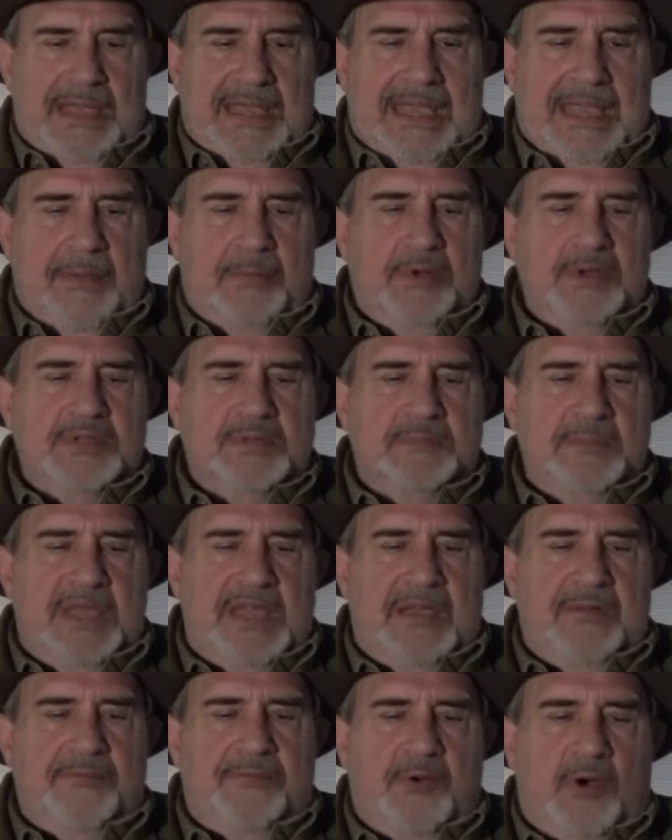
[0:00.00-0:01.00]
It was
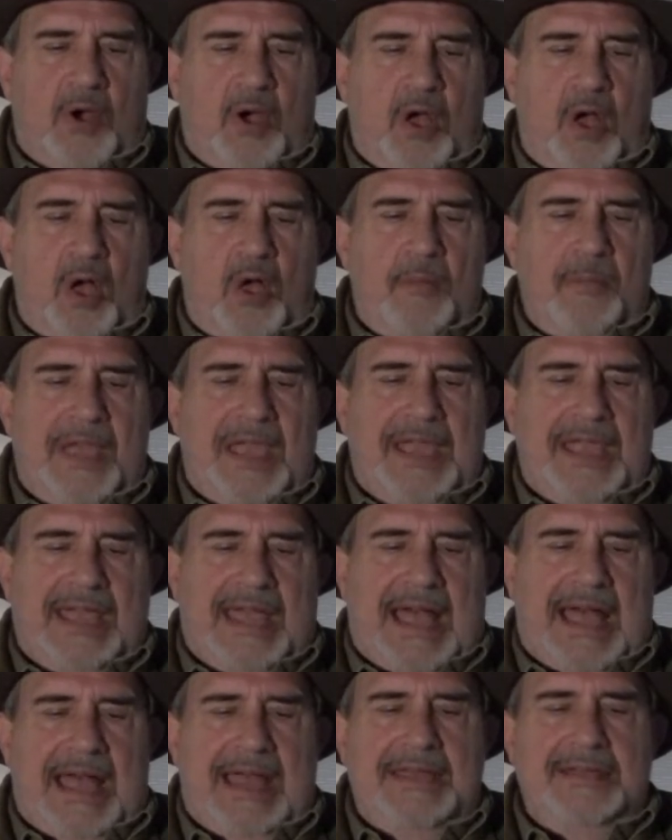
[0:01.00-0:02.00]
meant for all
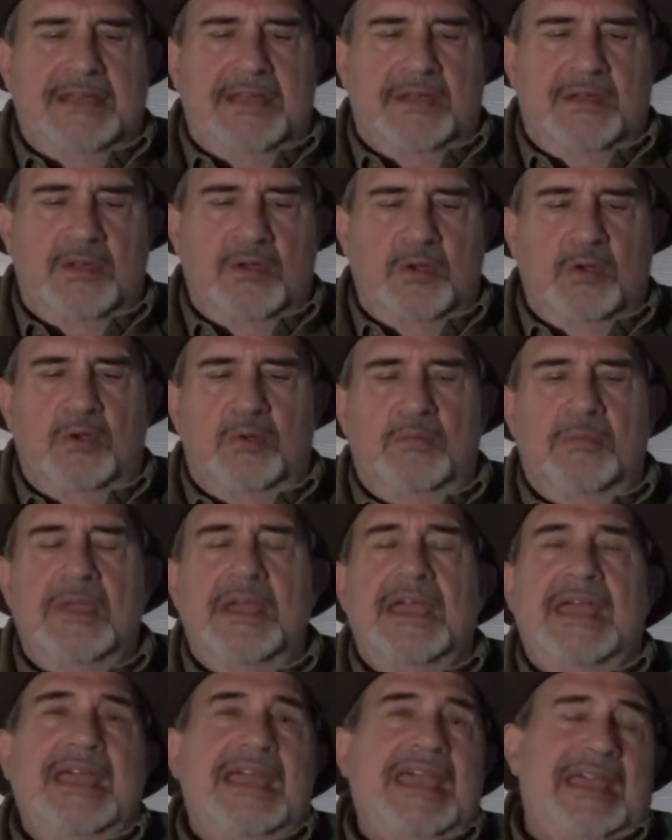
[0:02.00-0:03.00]
mankind to whom,
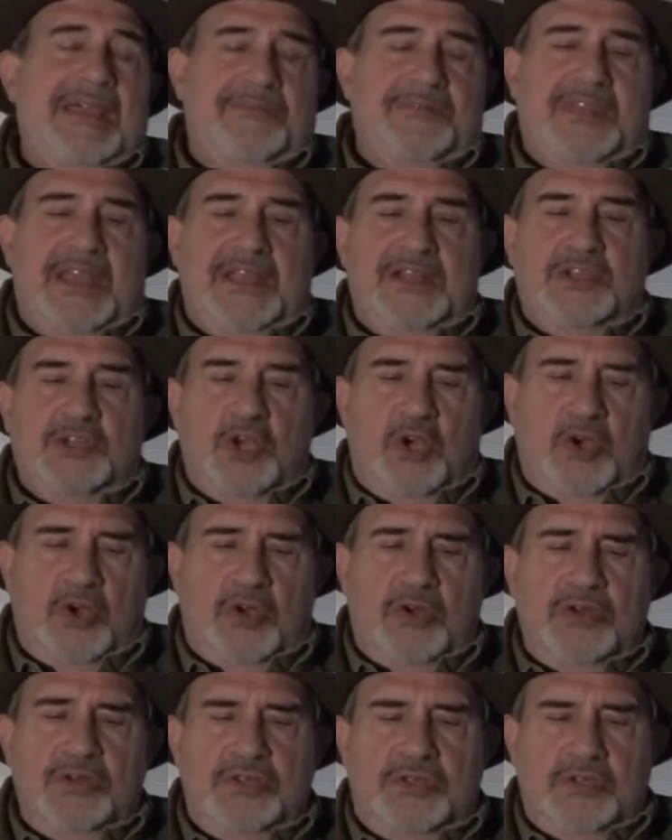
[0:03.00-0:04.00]
if they
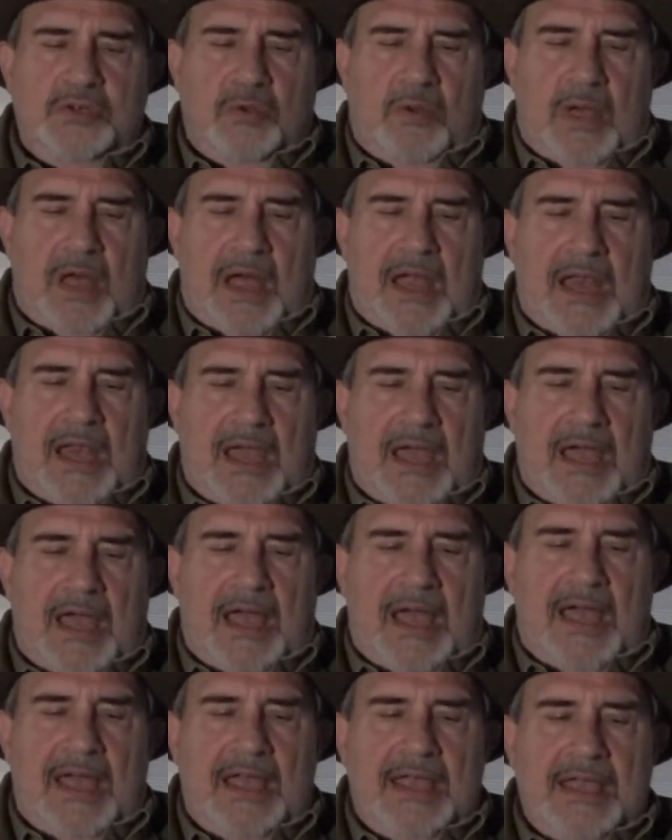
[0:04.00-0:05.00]
turn to
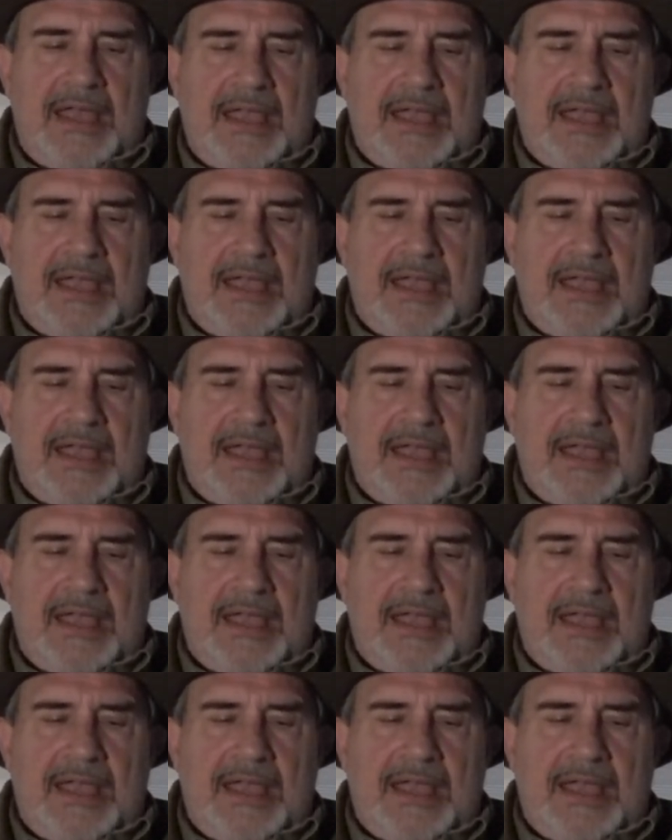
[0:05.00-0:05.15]
Allah,